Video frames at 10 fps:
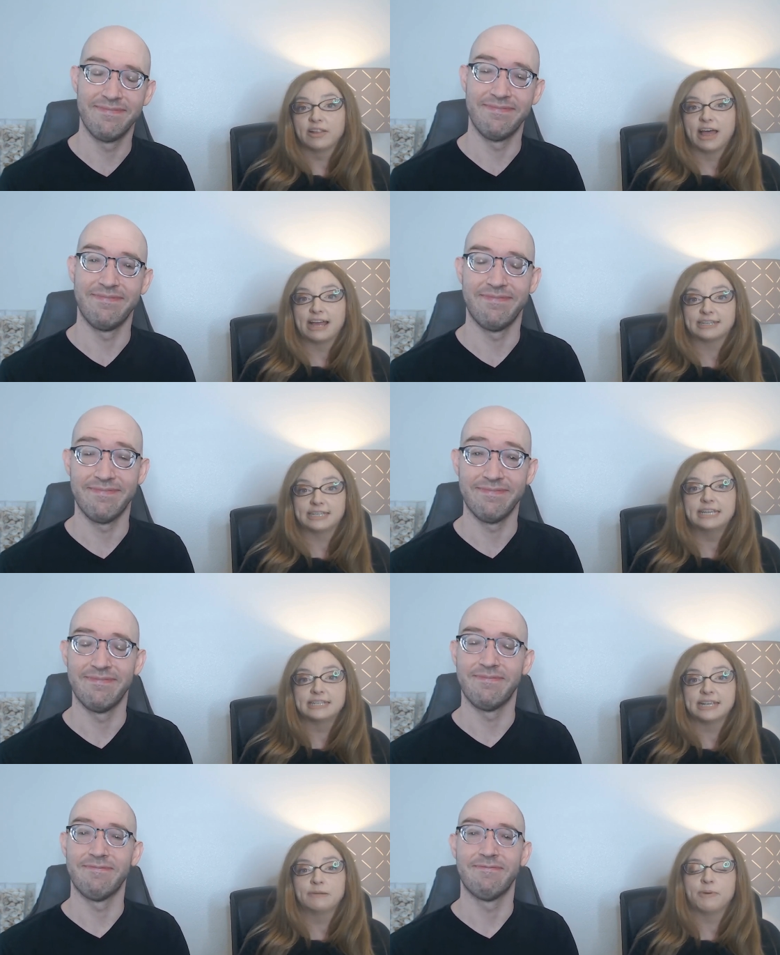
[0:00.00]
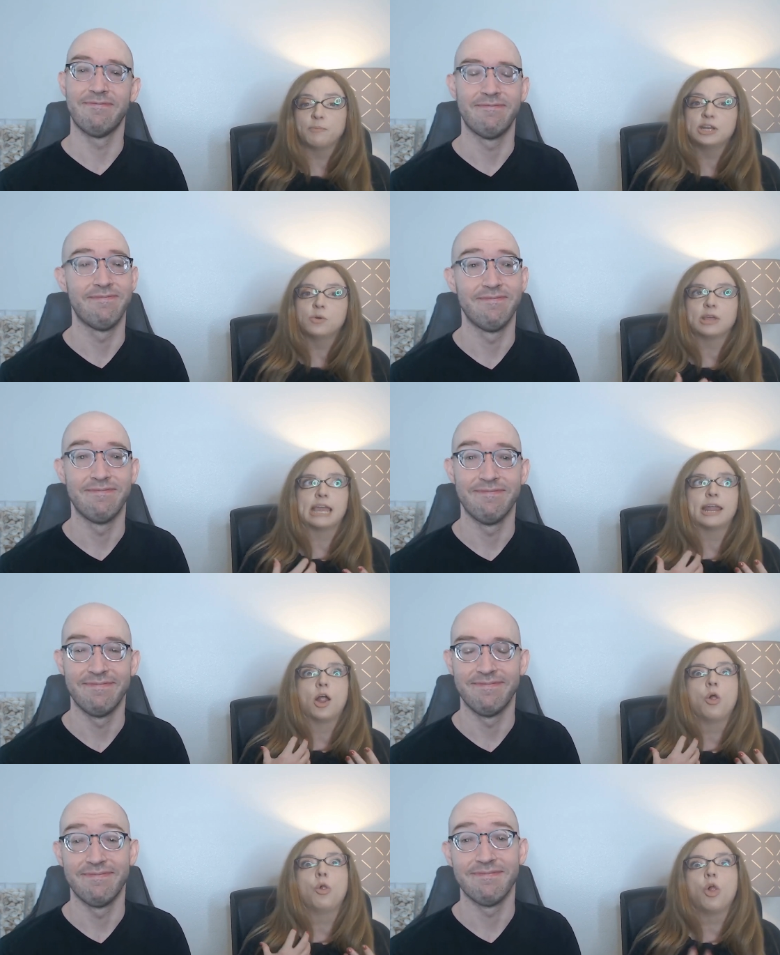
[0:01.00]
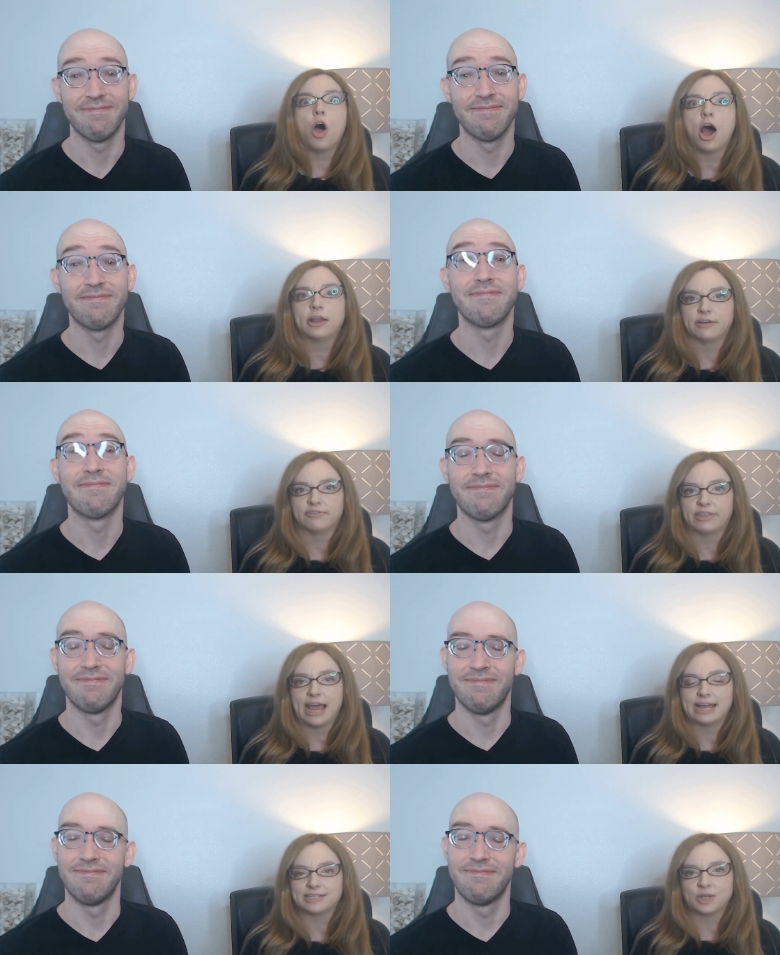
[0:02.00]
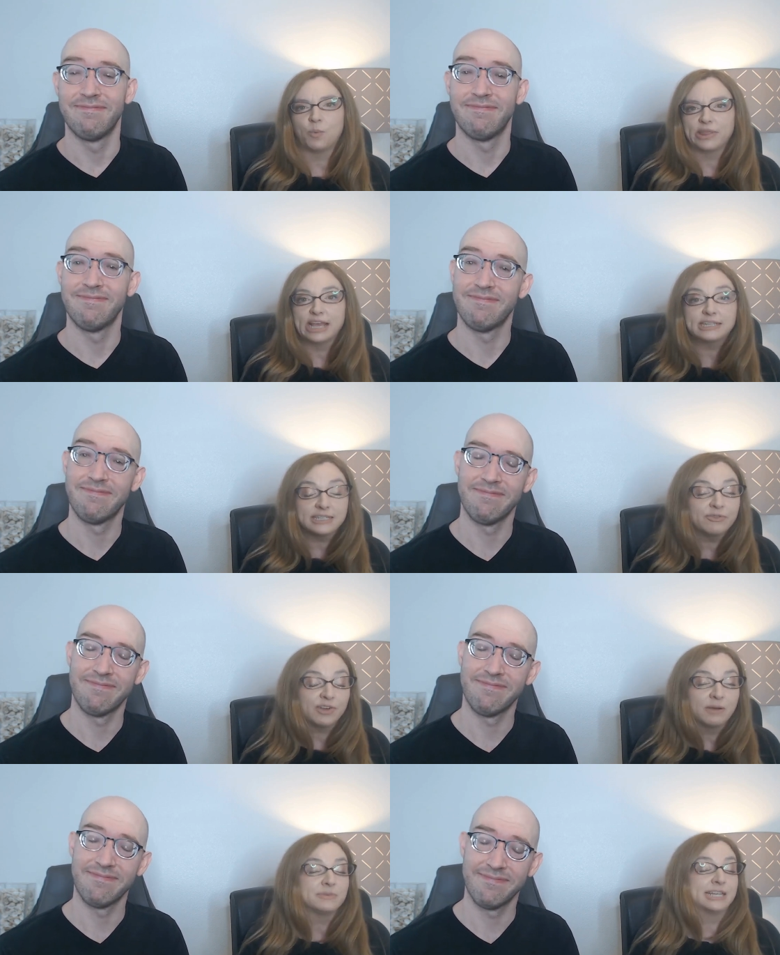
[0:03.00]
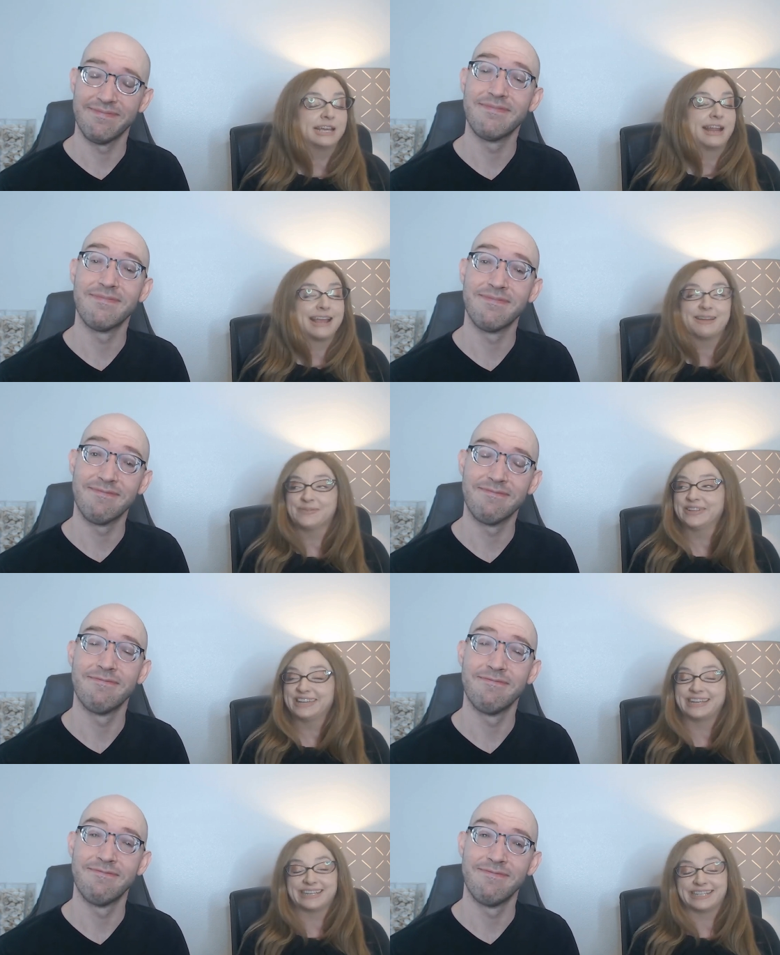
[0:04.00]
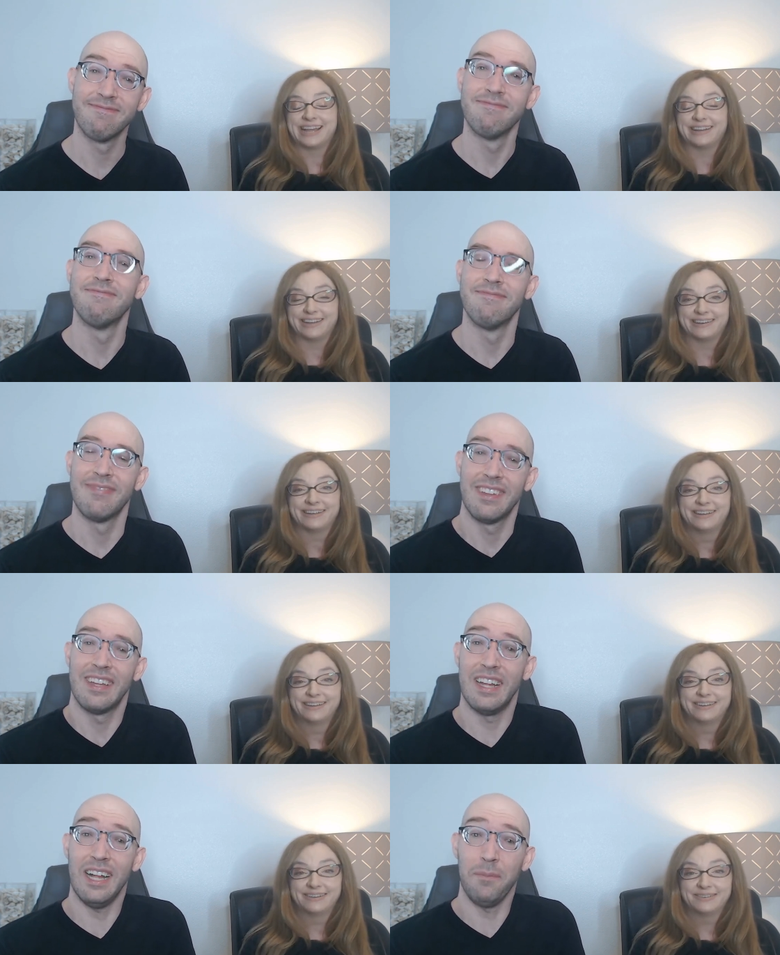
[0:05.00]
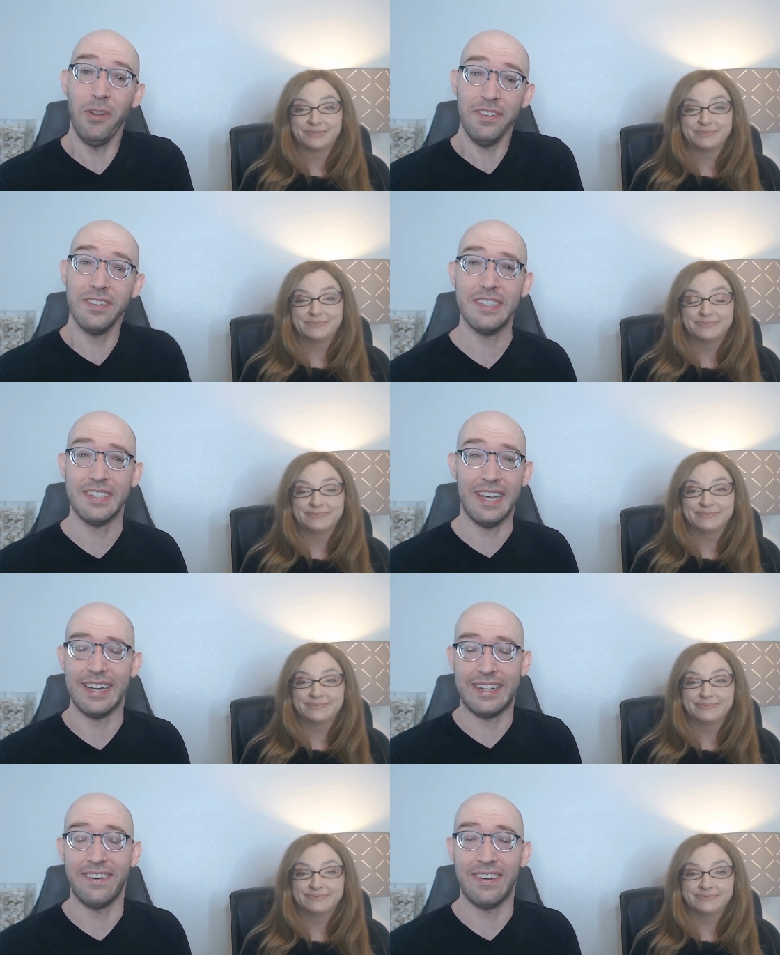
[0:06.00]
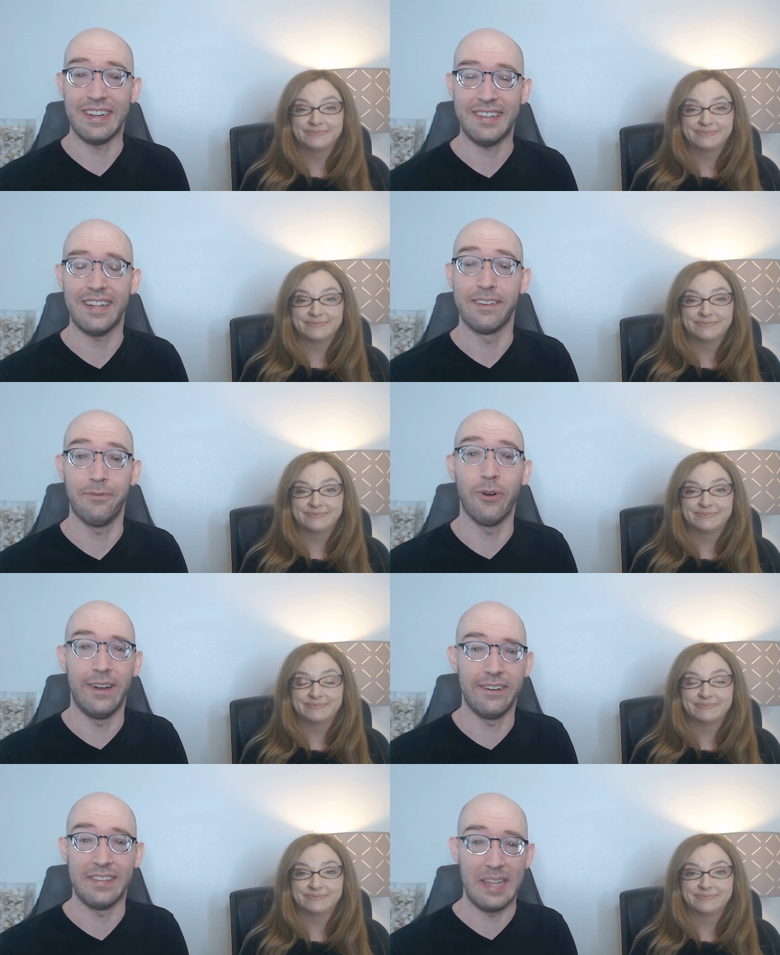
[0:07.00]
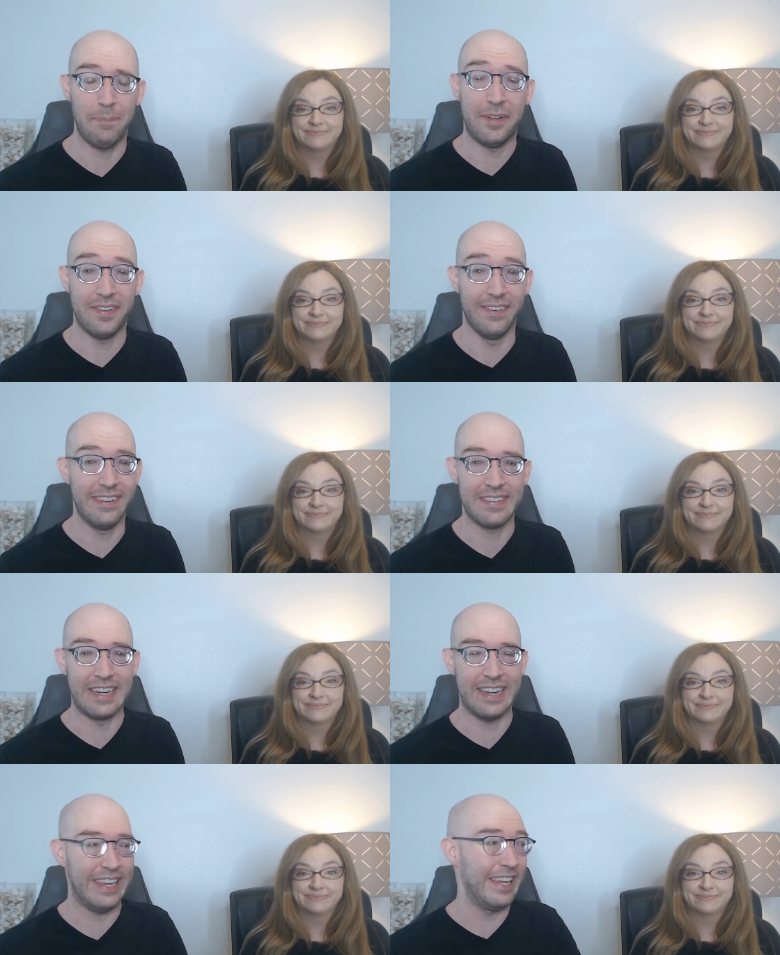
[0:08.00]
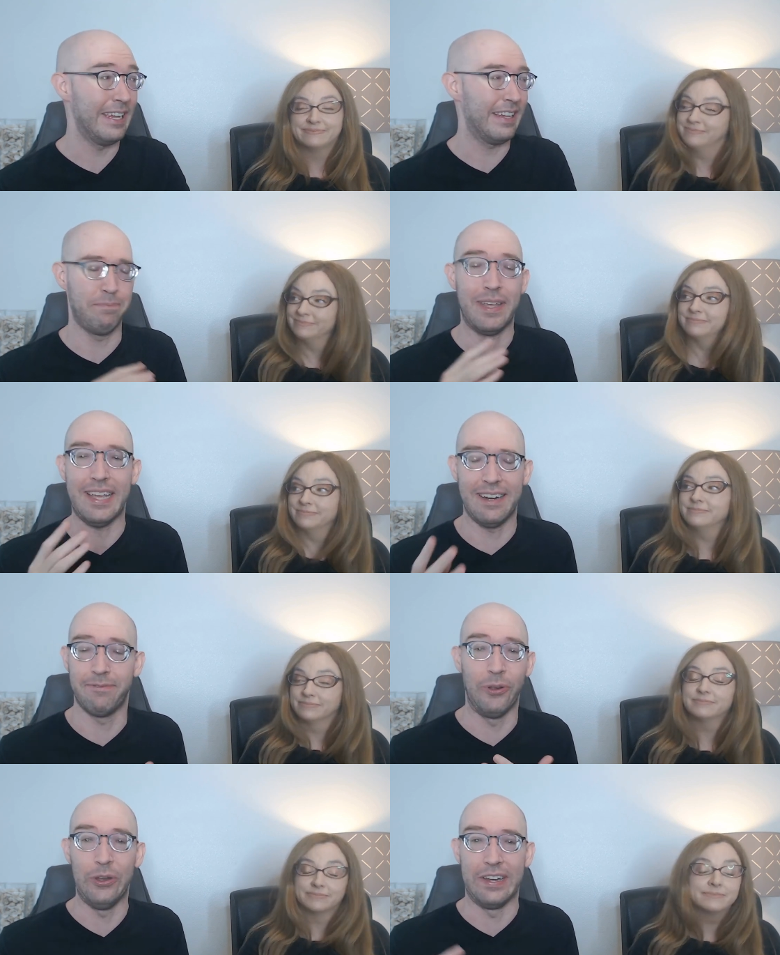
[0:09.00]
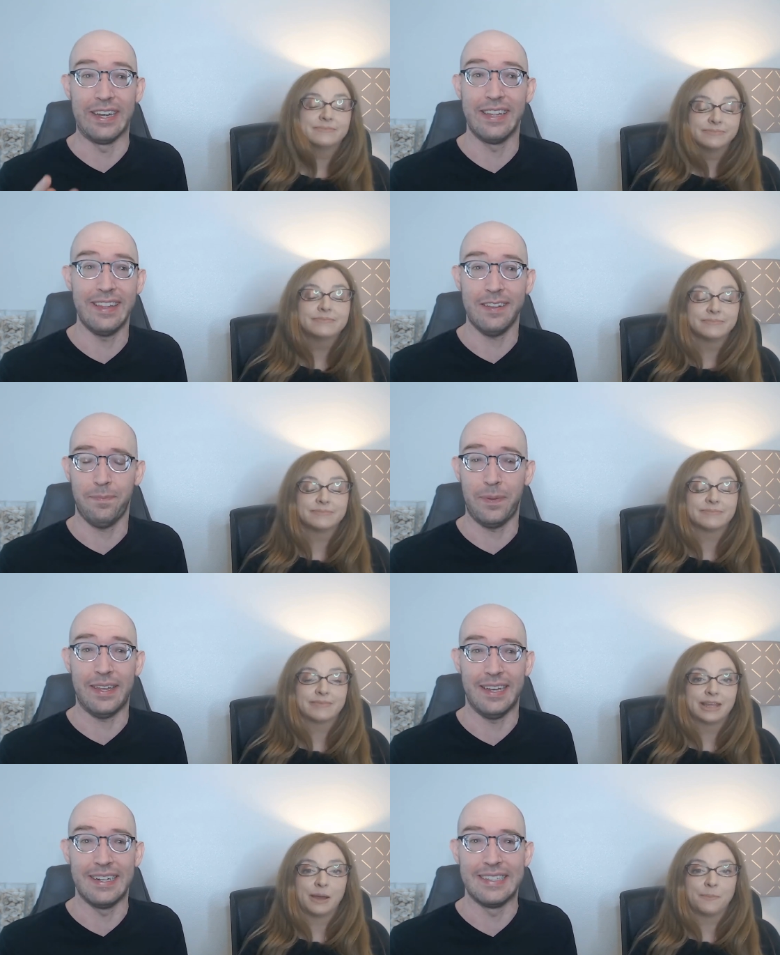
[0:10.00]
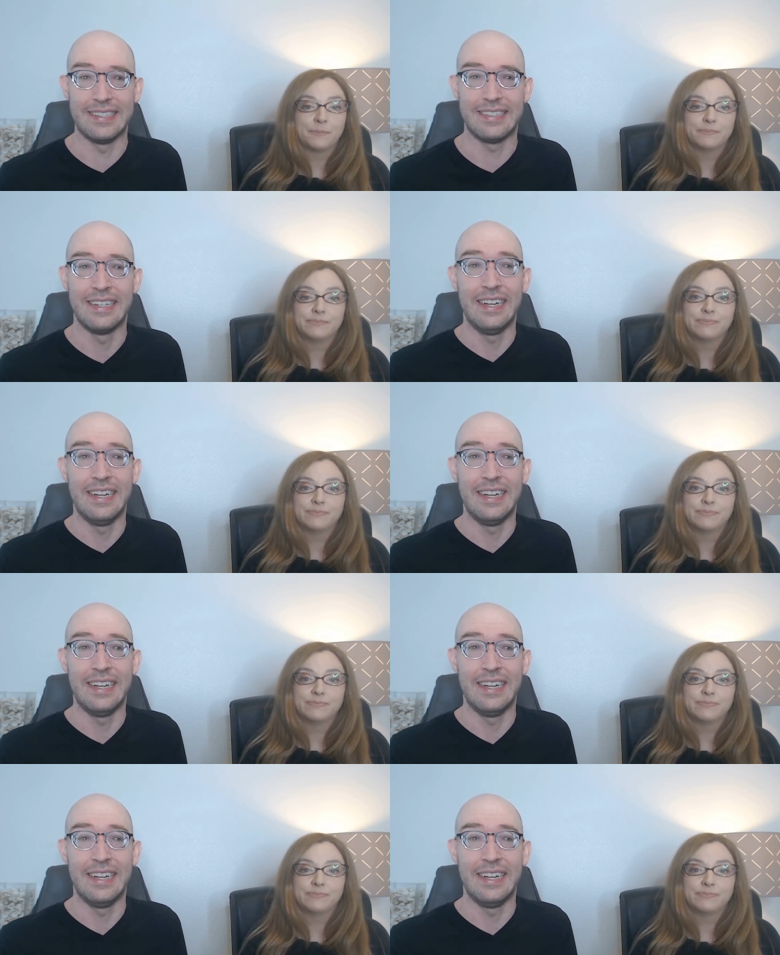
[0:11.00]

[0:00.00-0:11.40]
Speaker 1: last season, but we don't get a lot of that. So when that stuff comes in, I get really excited.
Speaker 2: I'm also just kind of curious how the 400th episode is going to be mm -hmm. kind of folded into this because